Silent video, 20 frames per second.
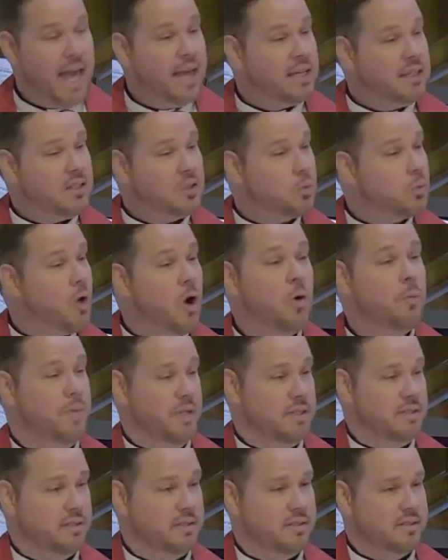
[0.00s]
and
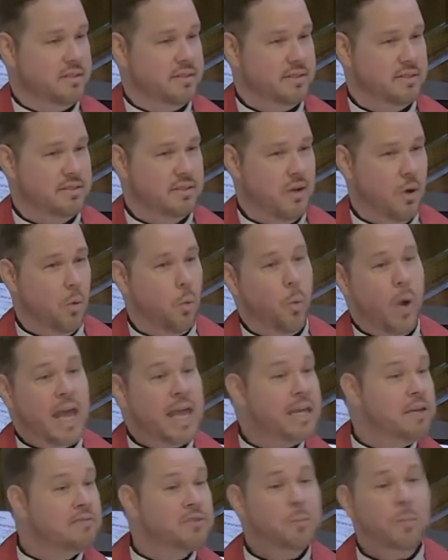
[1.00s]
Romans
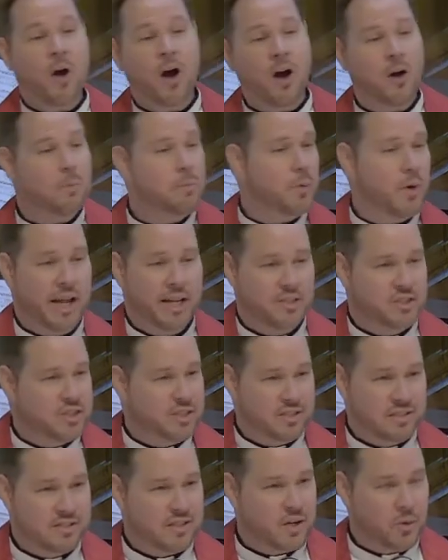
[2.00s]
waved palm
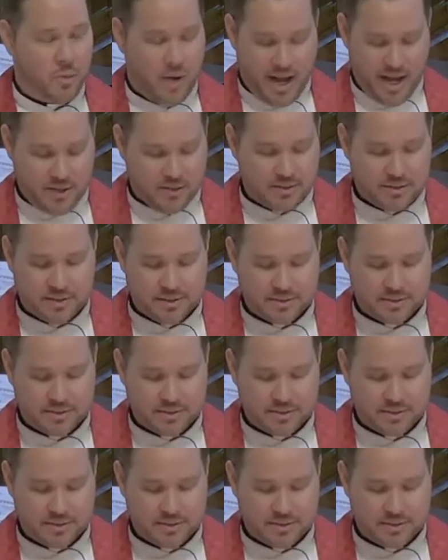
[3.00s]
branches around.